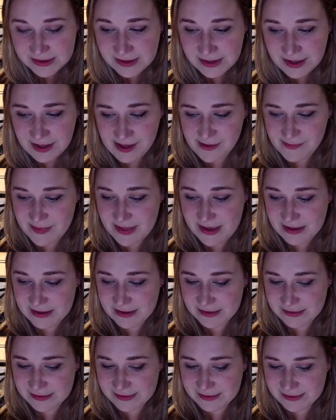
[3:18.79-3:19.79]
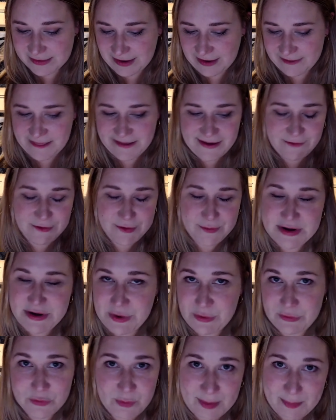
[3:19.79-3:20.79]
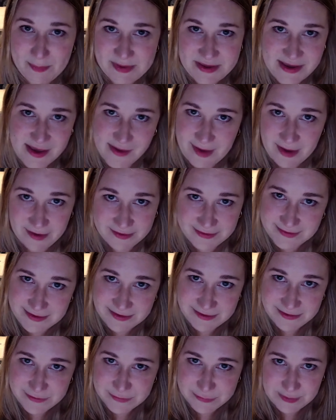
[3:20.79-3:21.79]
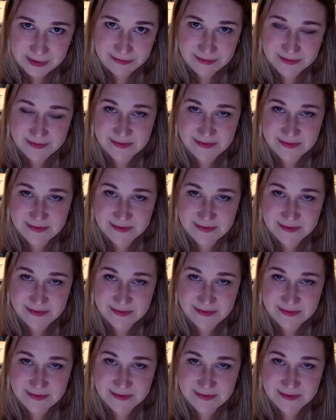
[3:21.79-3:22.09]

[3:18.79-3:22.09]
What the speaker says: I think everyone knows what PMS is, right?